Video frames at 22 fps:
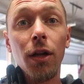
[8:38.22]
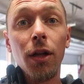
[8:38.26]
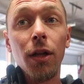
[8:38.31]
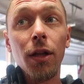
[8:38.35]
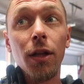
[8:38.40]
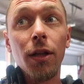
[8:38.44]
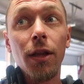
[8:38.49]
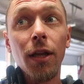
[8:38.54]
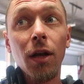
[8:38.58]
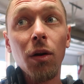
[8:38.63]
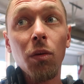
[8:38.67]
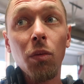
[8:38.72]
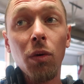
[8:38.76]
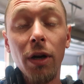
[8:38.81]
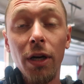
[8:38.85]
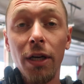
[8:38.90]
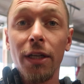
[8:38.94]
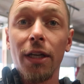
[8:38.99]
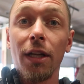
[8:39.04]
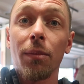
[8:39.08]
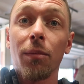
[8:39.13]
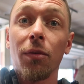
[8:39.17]
than what
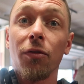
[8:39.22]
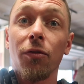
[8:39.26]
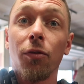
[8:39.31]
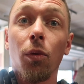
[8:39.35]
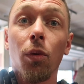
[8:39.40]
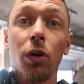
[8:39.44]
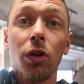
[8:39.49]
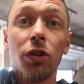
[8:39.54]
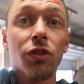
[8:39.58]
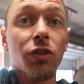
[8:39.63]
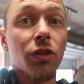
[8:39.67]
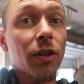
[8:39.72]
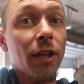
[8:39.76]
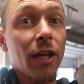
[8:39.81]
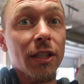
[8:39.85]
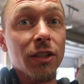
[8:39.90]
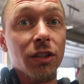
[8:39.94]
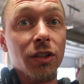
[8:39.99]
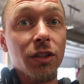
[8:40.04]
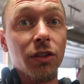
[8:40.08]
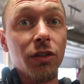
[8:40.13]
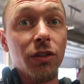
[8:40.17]
I did before. So
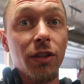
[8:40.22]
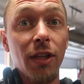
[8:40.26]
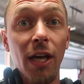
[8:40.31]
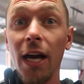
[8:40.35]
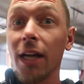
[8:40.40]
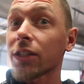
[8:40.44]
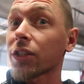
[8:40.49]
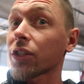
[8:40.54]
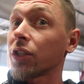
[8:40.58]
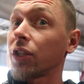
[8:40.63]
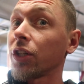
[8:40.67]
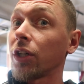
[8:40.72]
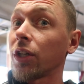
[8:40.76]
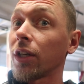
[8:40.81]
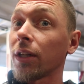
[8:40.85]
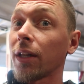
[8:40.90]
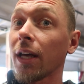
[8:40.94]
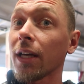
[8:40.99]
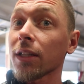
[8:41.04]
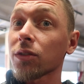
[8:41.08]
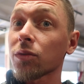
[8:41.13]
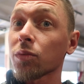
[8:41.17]
that's good,
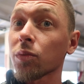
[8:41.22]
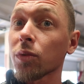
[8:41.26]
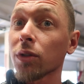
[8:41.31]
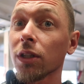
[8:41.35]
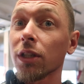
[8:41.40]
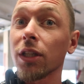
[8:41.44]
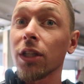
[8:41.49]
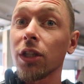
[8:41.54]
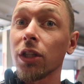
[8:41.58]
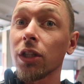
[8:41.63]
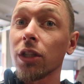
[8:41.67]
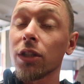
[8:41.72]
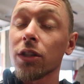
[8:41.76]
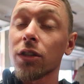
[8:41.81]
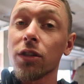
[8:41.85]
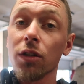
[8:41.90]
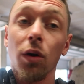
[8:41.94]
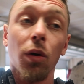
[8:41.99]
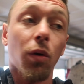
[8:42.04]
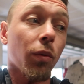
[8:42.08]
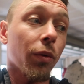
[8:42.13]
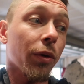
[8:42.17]
that's really good.
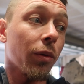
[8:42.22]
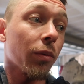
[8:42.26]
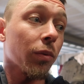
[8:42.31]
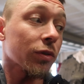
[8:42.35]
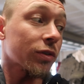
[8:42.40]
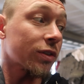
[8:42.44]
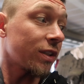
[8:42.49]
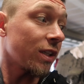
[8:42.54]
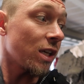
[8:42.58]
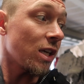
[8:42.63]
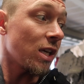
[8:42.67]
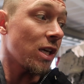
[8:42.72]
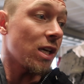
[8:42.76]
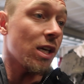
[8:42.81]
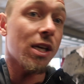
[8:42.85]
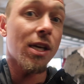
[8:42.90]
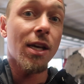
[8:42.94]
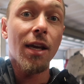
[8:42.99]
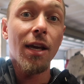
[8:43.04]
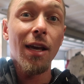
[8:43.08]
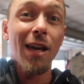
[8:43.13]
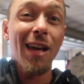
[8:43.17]
So we will
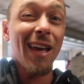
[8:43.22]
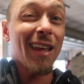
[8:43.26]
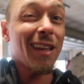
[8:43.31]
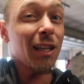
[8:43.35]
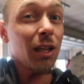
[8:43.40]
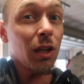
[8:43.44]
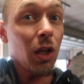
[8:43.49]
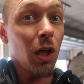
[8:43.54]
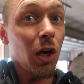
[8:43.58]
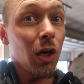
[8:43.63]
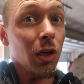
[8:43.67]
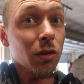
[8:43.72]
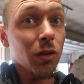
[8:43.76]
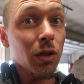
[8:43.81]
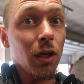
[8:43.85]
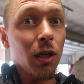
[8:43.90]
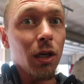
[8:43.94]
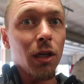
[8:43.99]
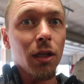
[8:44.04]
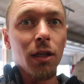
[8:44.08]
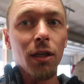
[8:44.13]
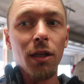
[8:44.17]
see in the long
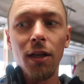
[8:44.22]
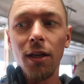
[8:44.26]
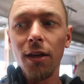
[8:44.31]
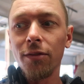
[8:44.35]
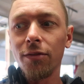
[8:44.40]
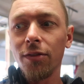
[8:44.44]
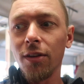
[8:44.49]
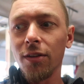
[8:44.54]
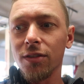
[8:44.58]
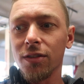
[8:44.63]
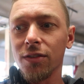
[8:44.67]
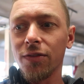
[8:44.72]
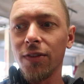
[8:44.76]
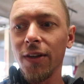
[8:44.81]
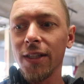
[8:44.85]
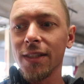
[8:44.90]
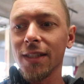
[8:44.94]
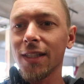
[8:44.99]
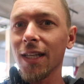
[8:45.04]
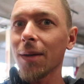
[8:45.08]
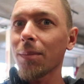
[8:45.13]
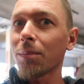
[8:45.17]
run if this
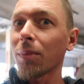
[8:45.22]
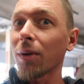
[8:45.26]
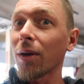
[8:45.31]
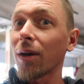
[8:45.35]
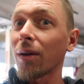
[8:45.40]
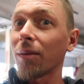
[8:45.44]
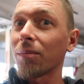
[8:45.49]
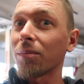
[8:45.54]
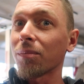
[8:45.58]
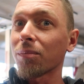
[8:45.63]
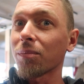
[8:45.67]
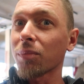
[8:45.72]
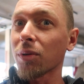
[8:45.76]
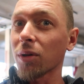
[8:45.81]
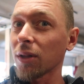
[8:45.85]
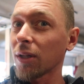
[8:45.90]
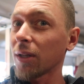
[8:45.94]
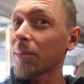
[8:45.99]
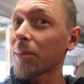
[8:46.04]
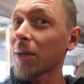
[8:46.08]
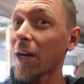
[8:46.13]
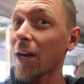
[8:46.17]
fixed it, but
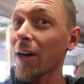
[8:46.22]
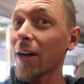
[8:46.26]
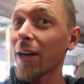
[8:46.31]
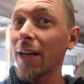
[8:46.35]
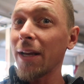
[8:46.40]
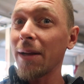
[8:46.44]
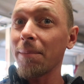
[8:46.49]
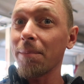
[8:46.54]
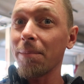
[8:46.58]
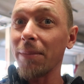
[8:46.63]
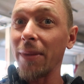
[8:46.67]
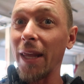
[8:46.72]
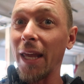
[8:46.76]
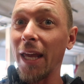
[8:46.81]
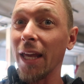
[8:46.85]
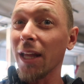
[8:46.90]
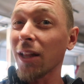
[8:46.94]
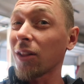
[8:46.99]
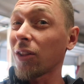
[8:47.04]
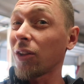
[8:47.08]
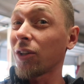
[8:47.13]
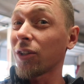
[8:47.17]
preliminary,
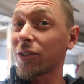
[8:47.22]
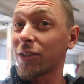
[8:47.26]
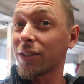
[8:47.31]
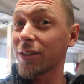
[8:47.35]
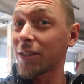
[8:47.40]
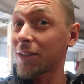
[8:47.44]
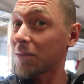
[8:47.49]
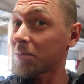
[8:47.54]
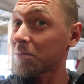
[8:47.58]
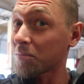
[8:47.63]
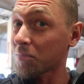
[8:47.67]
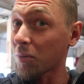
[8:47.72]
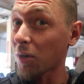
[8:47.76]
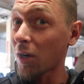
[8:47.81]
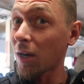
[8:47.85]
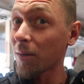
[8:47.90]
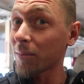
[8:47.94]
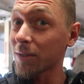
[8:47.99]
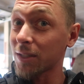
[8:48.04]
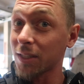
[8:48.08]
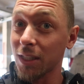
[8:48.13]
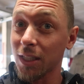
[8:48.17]
it looks
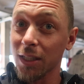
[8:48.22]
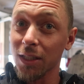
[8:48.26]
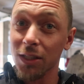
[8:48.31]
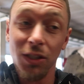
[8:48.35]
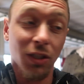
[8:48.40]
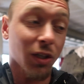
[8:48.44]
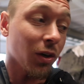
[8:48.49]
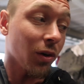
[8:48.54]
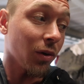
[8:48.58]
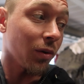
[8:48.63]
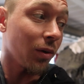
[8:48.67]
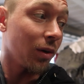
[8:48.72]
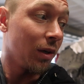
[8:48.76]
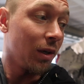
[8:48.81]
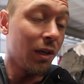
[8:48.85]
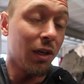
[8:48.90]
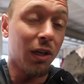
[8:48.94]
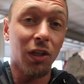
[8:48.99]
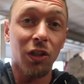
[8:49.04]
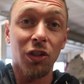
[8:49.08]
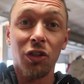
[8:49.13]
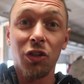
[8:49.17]
promising. So
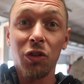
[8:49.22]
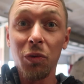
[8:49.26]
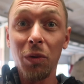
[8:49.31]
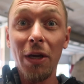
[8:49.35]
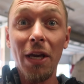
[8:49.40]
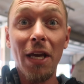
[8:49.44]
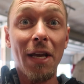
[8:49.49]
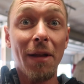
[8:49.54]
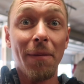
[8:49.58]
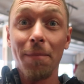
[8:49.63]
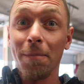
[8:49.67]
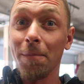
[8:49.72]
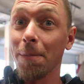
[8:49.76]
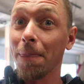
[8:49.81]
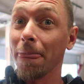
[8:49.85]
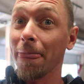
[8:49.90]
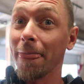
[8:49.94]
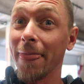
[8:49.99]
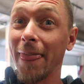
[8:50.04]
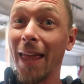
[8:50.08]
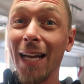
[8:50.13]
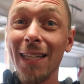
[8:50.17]
sweet.
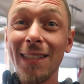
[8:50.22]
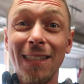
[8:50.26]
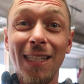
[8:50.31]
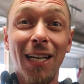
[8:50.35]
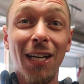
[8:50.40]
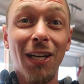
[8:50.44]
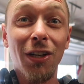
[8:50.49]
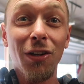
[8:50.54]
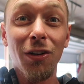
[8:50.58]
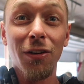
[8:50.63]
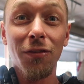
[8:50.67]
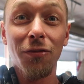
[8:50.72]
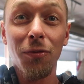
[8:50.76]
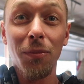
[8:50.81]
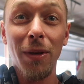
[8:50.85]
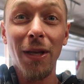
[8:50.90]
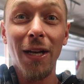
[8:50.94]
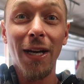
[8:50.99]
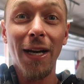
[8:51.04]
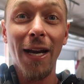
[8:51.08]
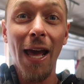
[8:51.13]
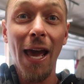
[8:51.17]
That's gonna do it for
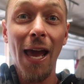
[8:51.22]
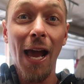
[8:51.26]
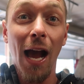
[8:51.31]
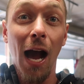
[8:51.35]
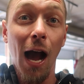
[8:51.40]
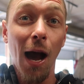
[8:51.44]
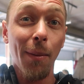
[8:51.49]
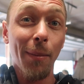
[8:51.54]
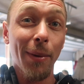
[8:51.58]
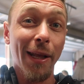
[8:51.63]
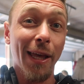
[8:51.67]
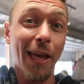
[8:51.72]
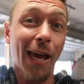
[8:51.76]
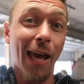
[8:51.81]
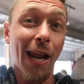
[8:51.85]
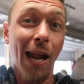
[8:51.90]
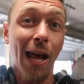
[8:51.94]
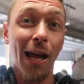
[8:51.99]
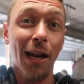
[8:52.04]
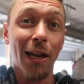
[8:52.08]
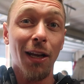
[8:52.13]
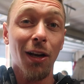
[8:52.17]
me today. I'm gonna get
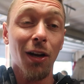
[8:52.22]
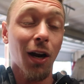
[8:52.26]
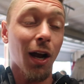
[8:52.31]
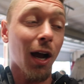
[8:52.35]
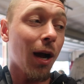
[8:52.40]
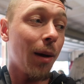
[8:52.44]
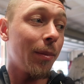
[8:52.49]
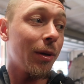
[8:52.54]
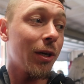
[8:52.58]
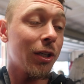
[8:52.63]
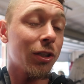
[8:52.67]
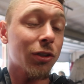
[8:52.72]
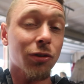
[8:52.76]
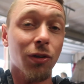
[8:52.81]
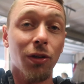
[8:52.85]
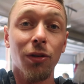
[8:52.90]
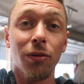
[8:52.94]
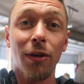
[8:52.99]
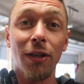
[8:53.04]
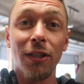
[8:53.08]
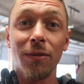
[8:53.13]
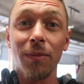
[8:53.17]
out of here. I'm gonna
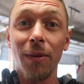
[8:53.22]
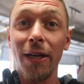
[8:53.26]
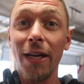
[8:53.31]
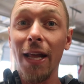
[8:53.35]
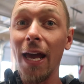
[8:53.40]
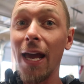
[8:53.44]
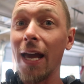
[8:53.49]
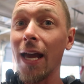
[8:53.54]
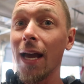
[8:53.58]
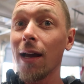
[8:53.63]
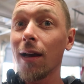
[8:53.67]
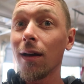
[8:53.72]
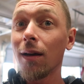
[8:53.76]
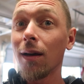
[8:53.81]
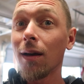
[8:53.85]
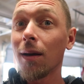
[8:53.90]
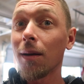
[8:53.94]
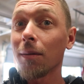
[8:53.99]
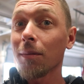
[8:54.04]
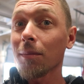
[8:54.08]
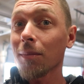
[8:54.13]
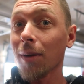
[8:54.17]
enjoy the rest of my day.
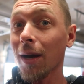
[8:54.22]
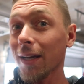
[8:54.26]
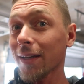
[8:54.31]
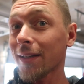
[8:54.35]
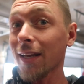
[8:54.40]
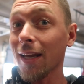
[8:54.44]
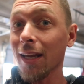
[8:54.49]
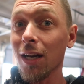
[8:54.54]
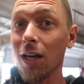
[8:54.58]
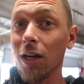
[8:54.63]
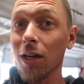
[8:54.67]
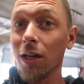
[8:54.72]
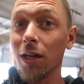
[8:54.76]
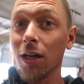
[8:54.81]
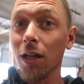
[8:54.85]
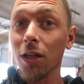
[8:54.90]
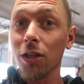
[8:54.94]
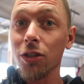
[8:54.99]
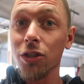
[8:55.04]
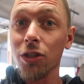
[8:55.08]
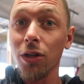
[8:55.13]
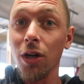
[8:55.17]
Might take it
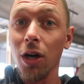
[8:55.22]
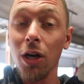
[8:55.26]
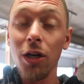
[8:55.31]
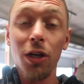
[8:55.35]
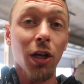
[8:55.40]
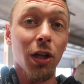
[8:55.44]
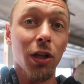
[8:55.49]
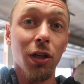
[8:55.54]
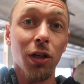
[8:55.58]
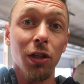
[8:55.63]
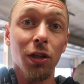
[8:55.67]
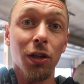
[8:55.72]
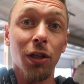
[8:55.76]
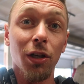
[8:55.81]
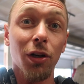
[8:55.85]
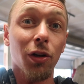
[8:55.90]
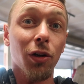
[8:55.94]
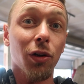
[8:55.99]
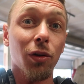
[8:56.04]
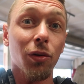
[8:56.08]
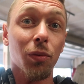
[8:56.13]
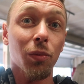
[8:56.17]
on another
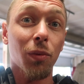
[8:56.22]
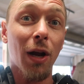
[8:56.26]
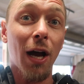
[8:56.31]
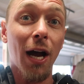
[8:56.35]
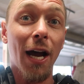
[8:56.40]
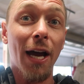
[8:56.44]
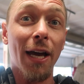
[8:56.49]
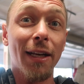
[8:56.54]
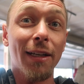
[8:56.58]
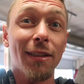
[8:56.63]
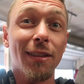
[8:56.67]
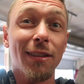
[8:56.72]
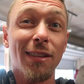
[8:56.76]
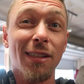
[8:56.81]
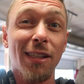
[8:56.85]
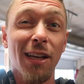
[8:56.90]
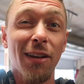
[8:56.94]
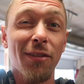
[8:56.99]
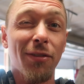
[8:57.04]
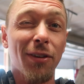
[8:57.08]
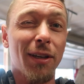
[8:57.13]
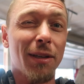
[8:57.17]
little ride,
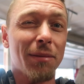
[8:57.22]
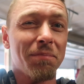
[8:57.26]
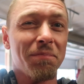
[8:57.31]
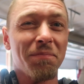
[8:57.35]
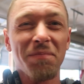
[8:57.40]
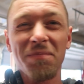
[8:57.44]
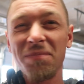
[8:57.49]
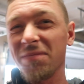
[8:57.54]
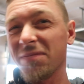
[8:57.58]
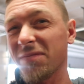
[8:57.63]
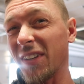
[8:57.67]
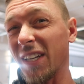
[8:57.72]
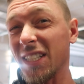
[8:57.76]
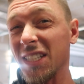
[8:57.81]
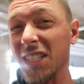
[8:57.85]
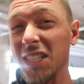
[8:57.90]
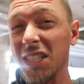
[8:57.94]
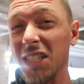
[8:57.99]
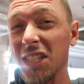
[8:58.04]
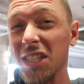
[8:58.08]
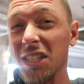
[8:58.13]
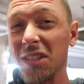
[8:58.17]
see if it fixed
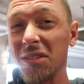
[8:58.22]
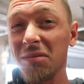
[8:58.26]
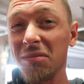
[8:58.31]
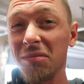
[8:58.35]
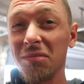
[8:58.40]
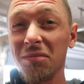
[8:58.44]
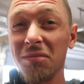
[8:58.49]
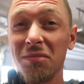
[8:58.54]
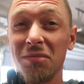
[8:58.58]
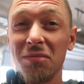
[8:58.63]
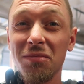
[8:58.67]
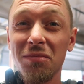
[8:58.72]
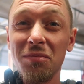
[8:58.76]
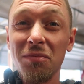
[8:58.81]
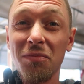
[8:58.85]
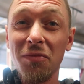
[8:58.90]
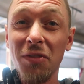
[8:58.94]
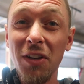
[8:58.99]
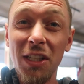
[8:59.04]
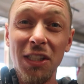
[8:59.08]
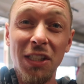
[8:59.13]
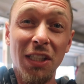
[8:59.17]

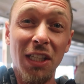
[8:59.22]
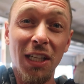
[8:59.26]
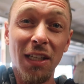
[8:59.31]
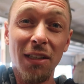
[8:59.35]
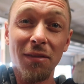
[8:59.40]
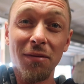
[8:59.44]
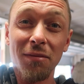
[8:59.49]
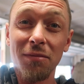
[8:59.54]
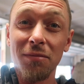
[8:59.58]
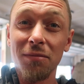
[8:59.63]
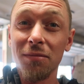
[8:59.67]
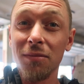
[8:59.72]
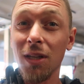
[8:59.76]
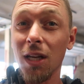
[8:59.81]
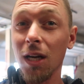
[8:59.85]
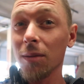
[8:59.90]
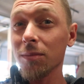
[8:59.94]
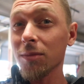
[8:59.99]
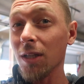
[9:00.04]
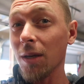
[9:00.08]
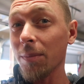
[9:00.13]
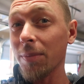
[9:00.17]
it,
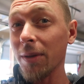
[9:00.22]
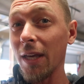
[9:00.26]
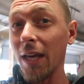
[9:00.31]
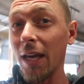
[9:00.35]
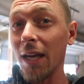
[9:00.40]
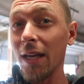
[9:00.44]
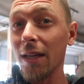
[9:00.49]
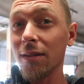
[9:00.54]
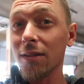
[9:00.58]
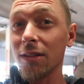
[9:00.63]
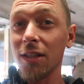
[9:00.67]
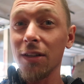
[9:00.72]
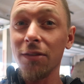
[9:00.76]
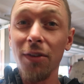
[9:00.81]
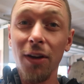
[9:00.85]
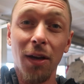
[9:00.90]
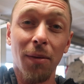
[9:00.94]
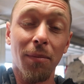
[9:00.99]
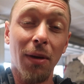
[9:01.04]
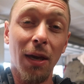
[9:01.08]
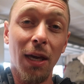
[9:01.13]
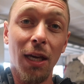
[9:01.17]
comes up again, see if I
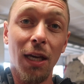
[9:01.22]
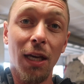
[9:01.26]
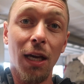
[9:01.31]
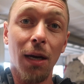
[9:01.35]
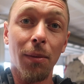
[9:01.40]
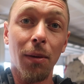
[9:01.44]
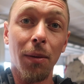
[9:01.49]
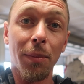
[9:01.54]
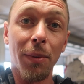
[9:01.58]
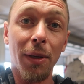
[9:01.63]
can make it come up